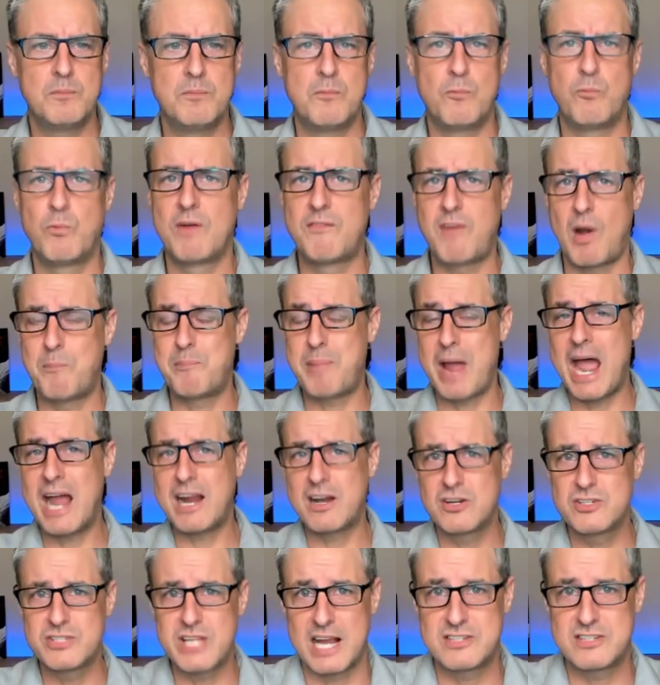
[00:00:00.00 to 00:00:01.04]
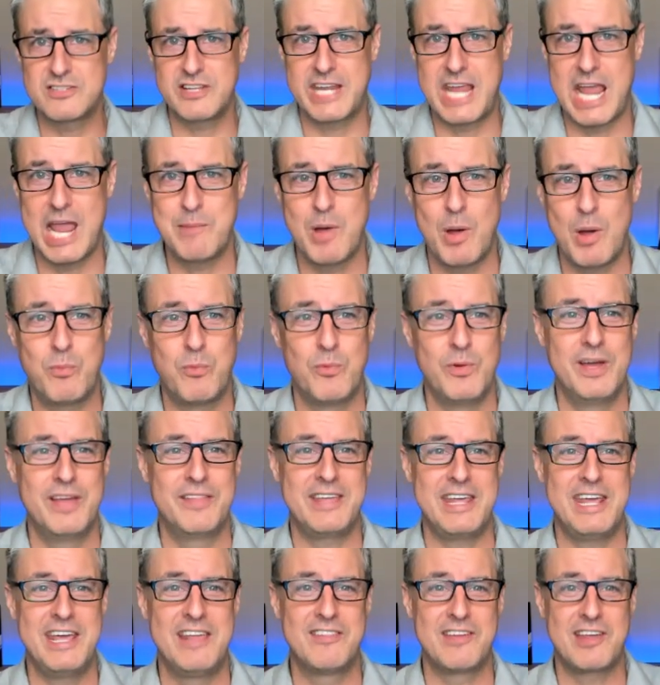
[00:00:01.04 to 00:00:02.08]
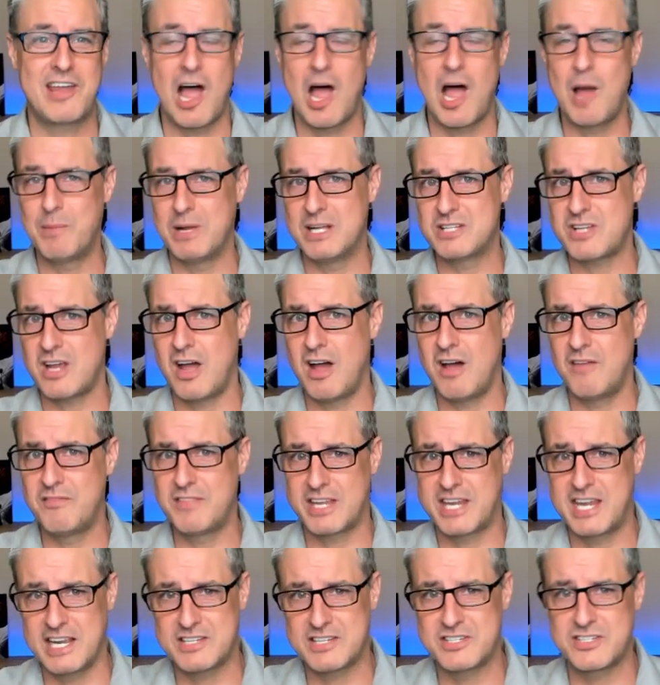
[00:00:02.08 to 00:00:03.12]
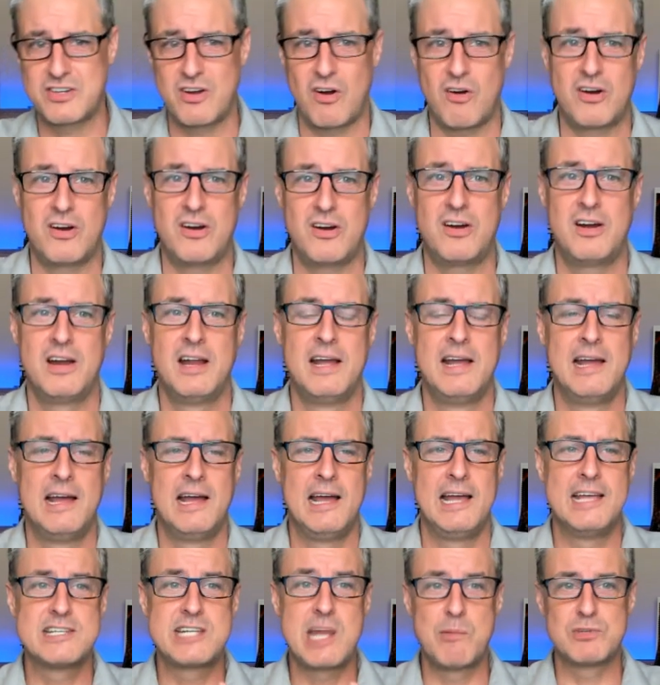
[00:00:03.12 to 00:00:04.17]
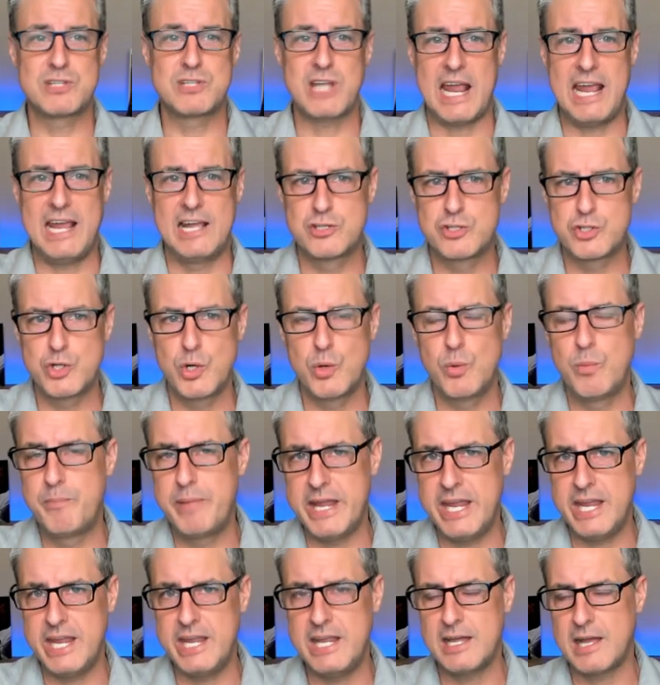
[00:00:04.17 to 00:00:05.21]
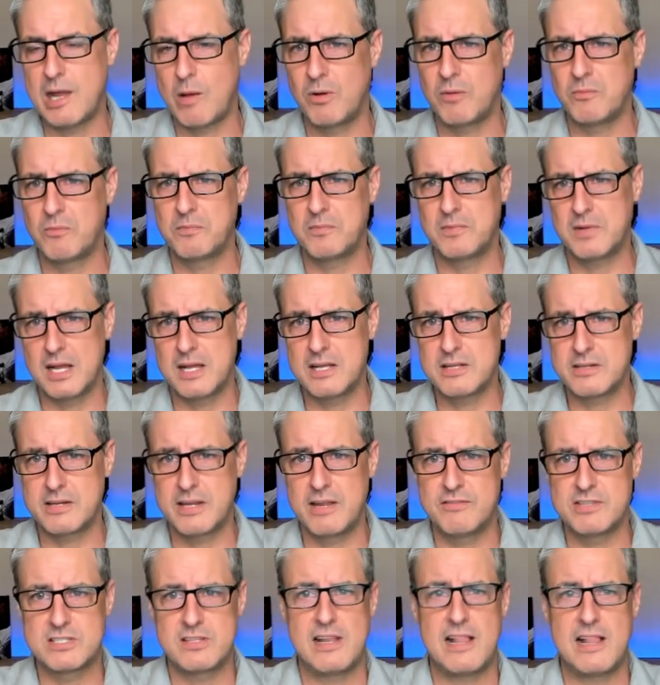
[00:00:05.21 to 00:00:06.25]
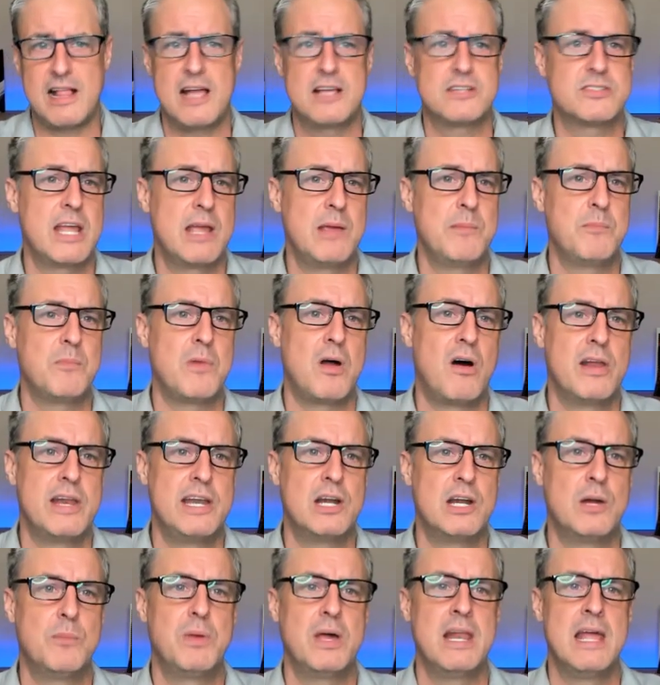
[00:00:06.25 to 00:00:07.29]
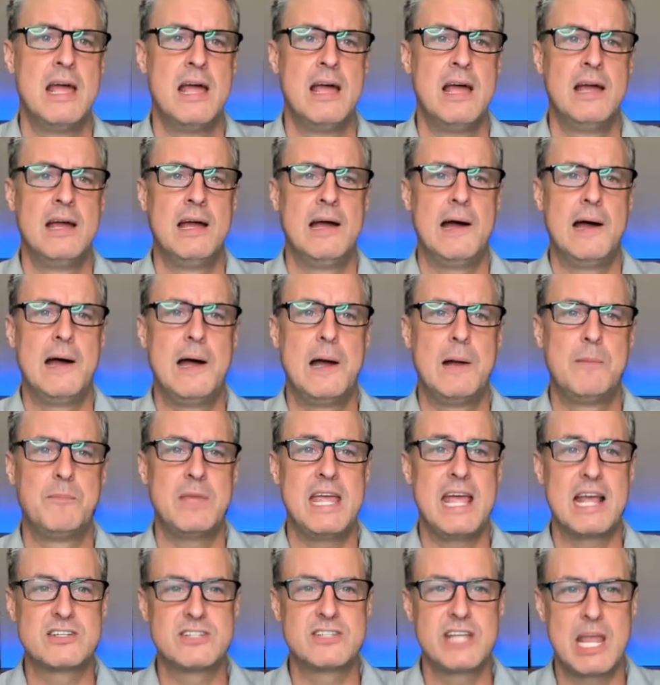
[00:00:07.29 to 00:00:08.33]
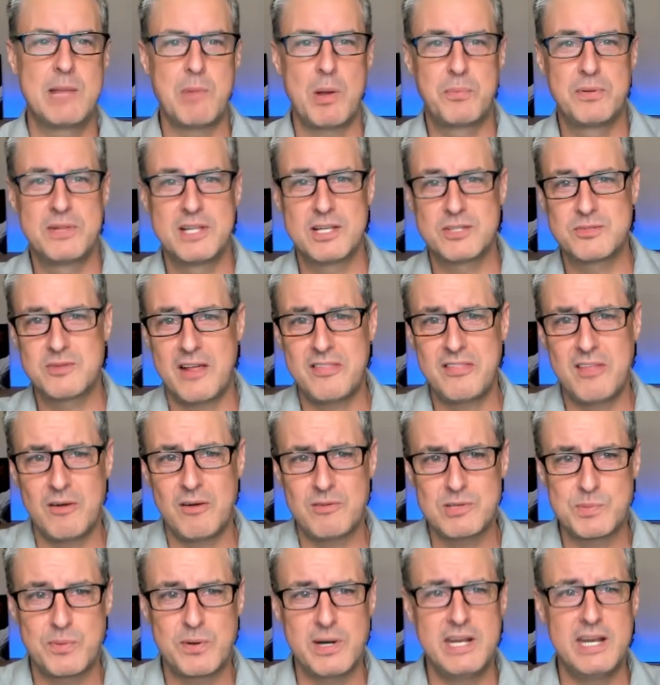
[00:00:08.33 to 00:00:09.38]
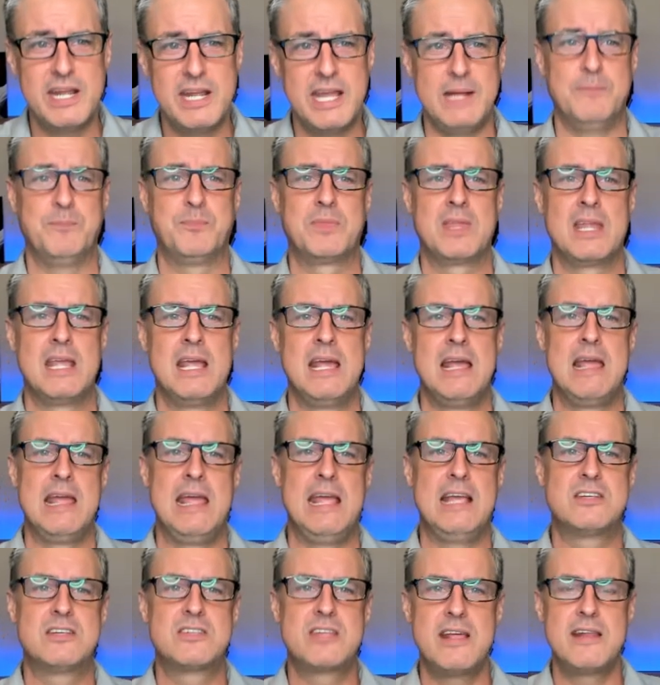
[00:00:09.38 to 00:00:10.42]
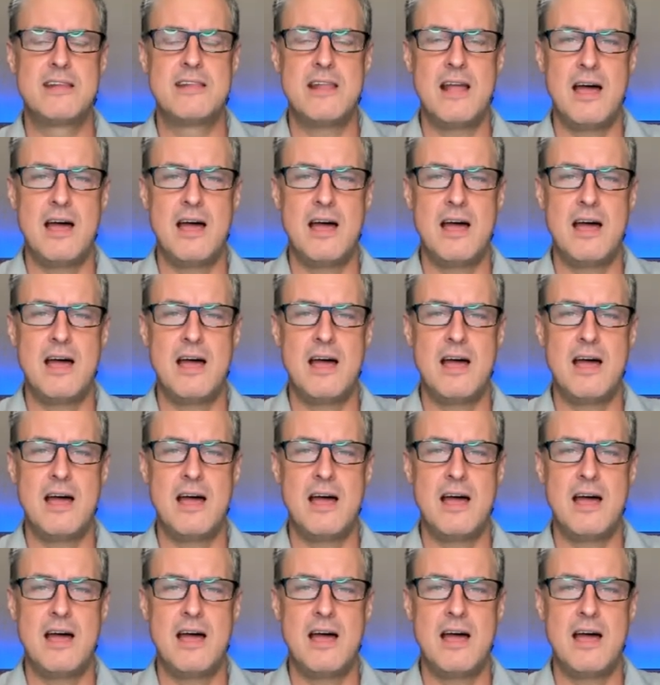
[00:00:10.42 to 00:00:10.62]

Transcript: our backers actually came up with in the comments of the Kickstarter. His name was Andrew B. I won't give his last name on here, but he actually came up with this one. I thought it was pretty neat. He said,